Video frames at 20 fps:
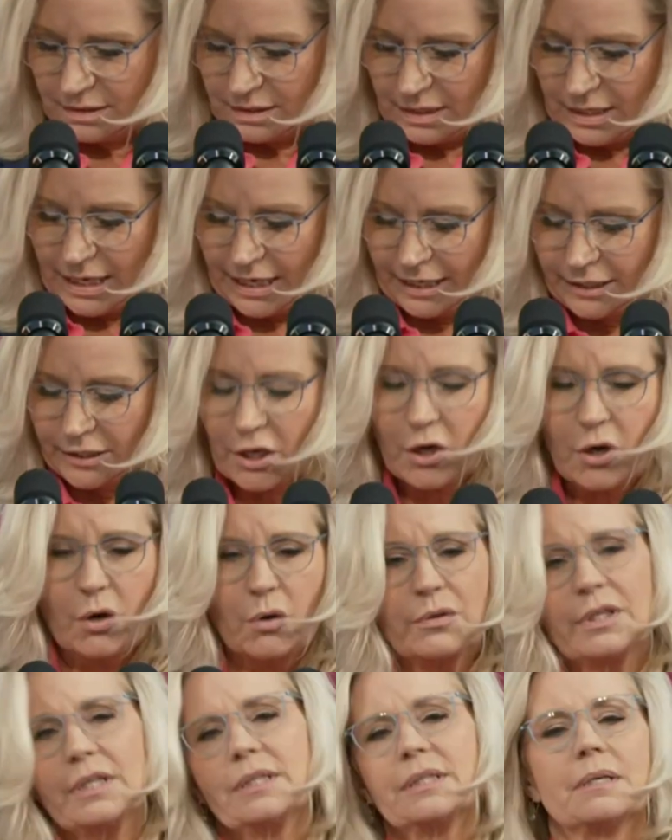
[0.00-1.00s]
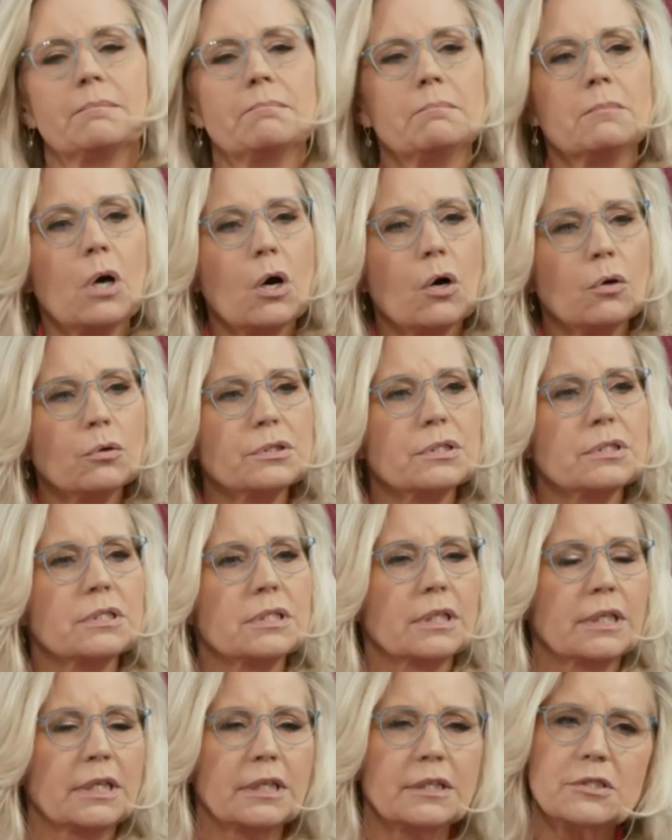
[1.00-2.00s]
I know that the most
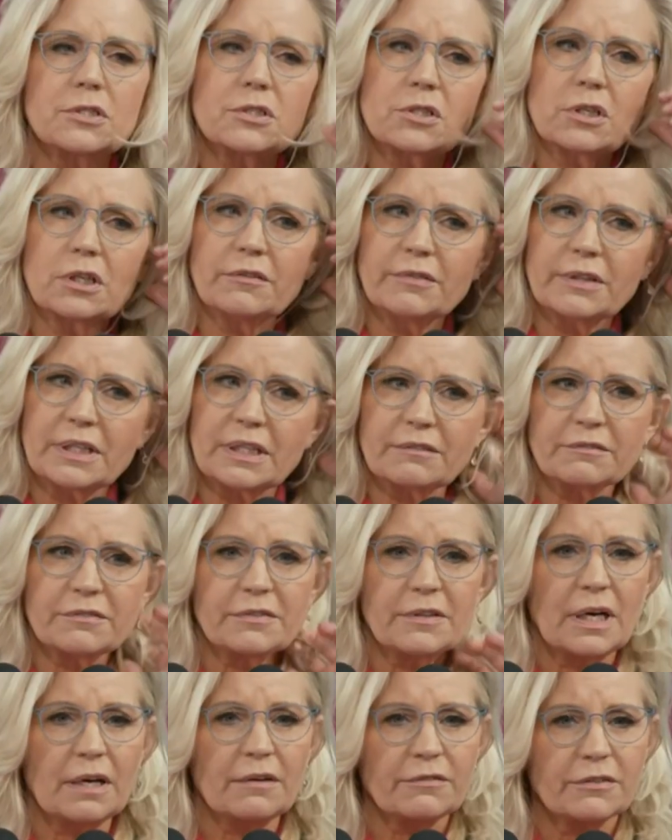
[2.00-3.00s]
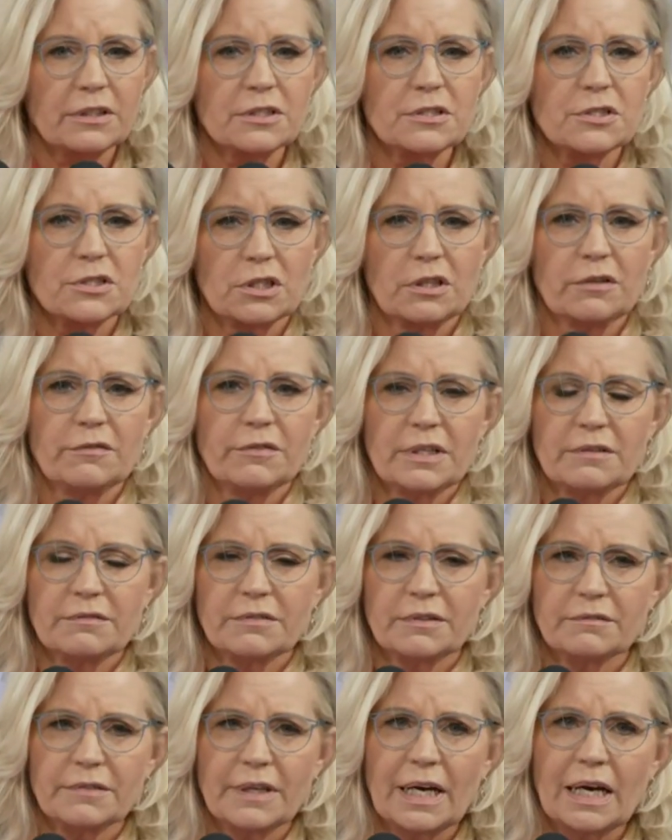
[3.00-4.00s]
conservative of conservative
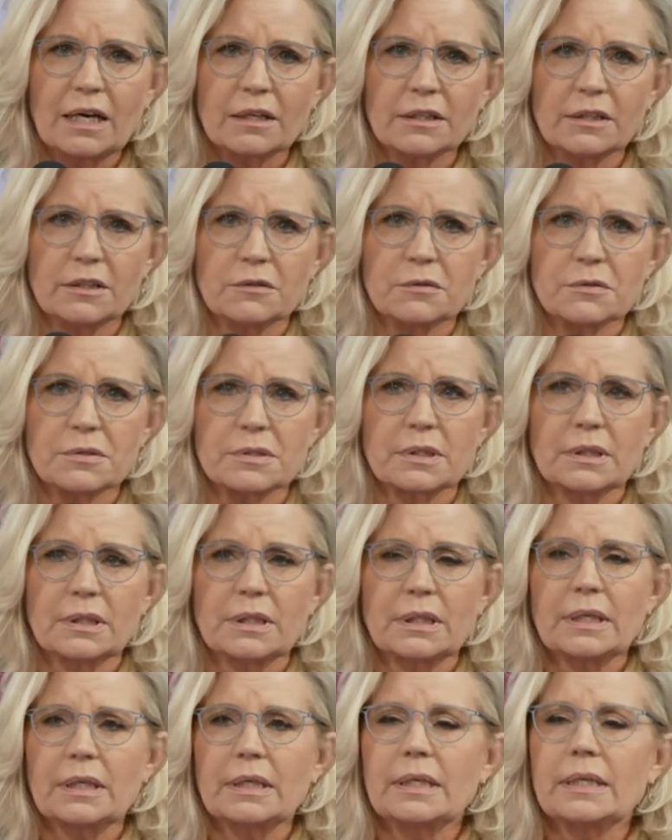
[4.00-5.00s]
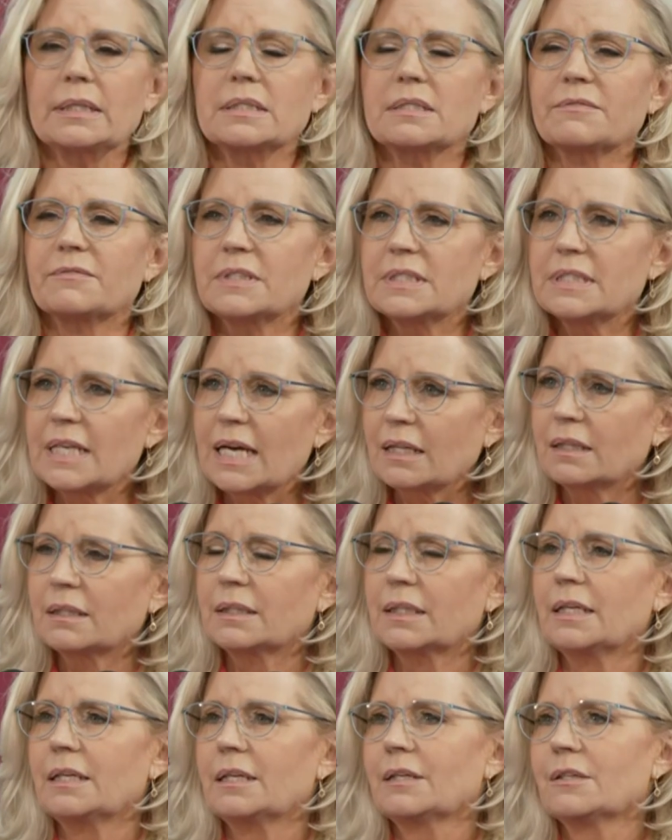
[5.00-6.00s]
values is
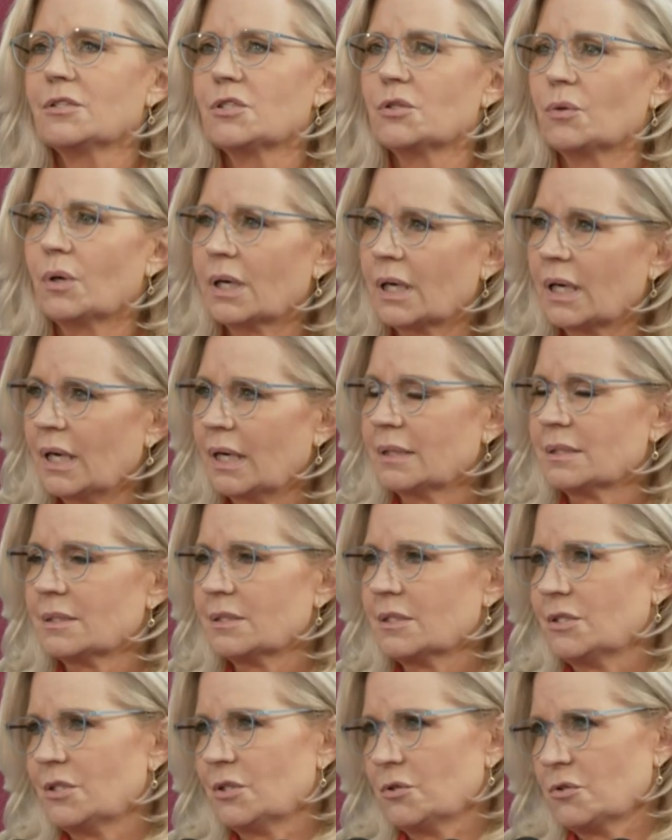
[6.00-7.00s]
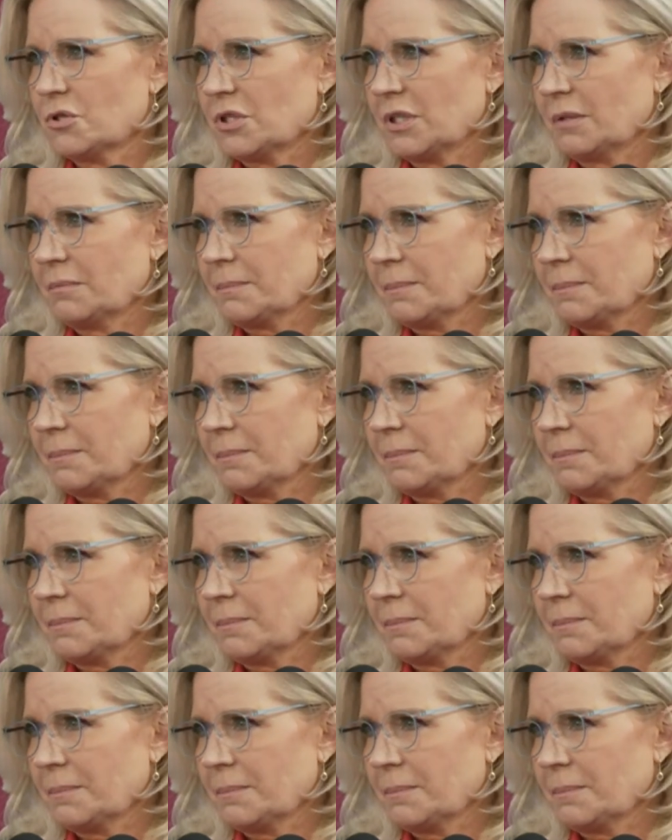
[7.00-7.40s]
fidelity to our Constitution.